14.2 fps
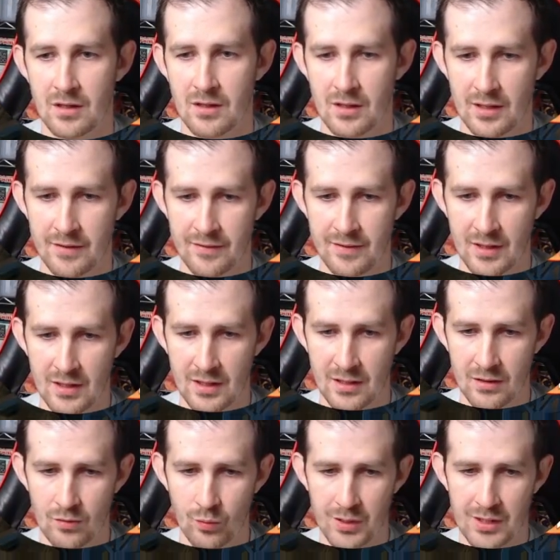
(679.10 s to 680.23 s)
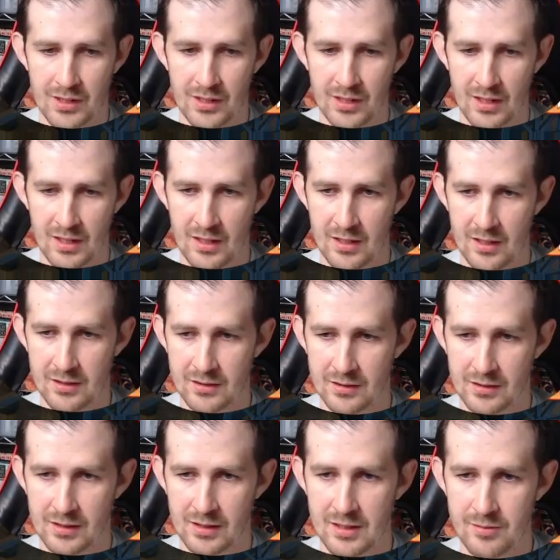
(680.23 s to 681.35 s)
And then we can
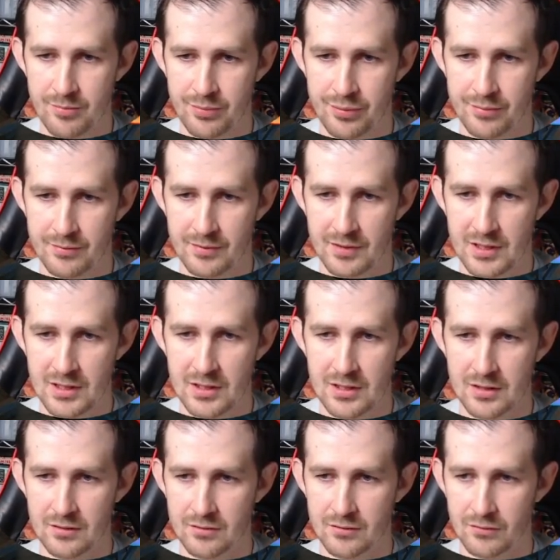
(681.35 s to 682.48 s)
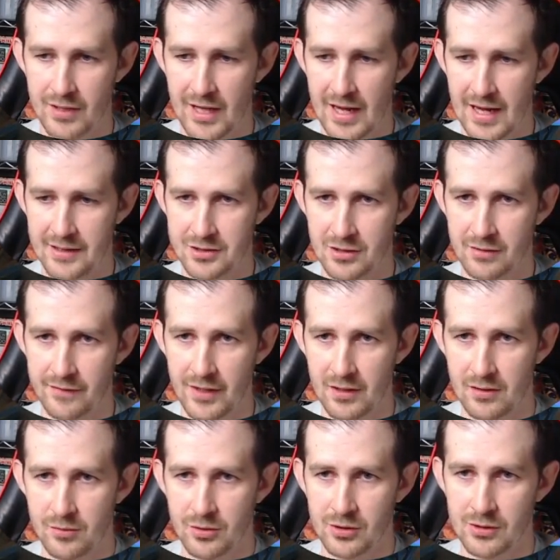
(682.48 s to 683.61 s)
keep the reactor
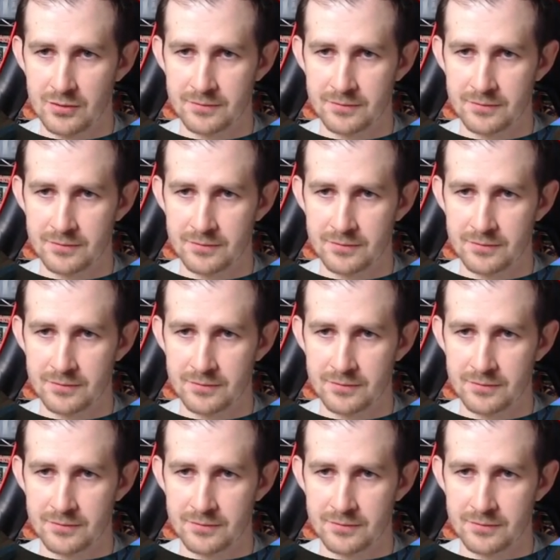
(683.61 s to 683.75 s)
available.